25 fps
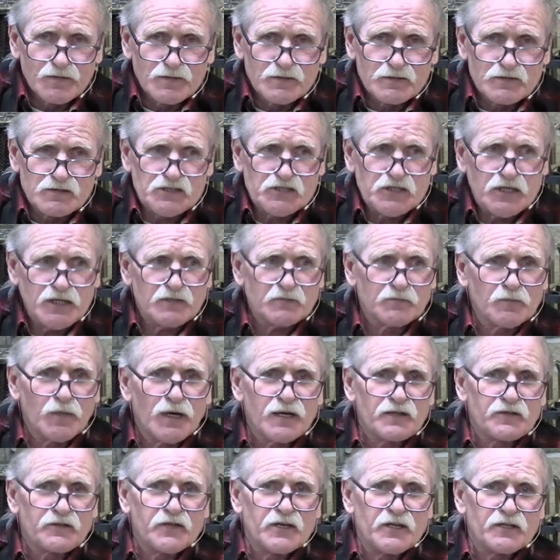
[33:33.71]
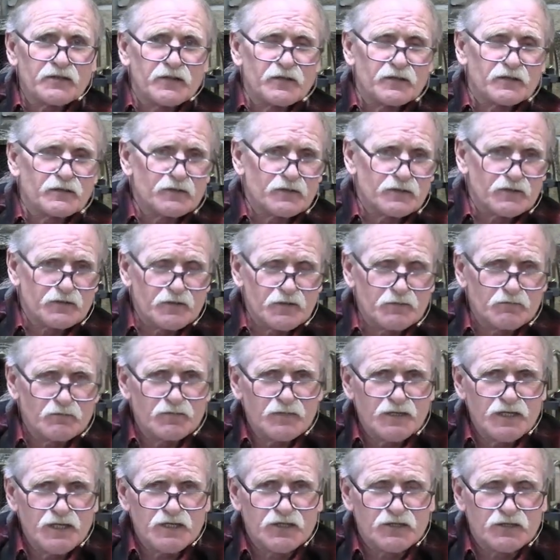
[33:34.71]
Satan might think that
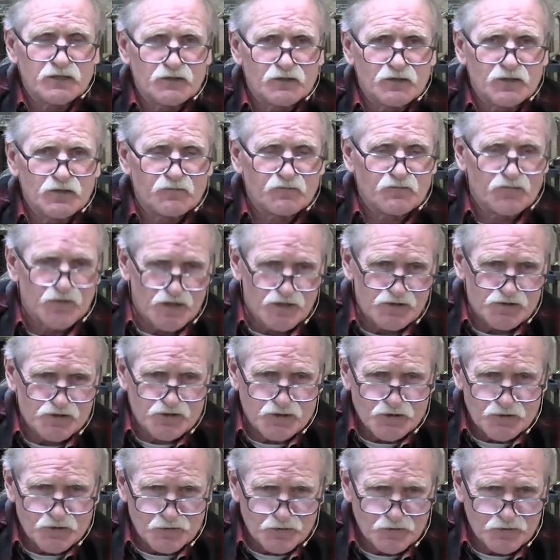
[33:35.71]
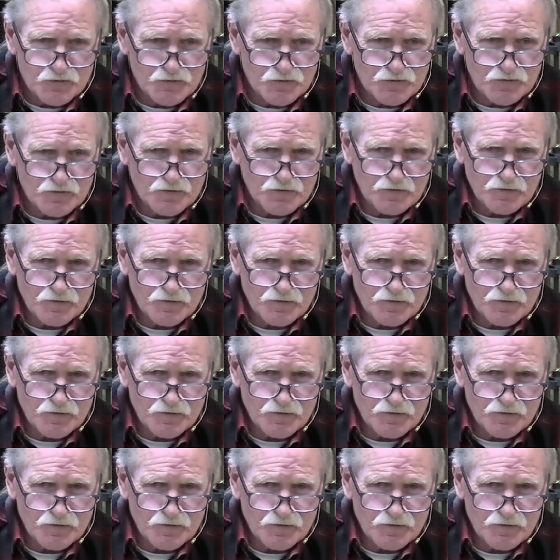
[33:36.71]
he can convince you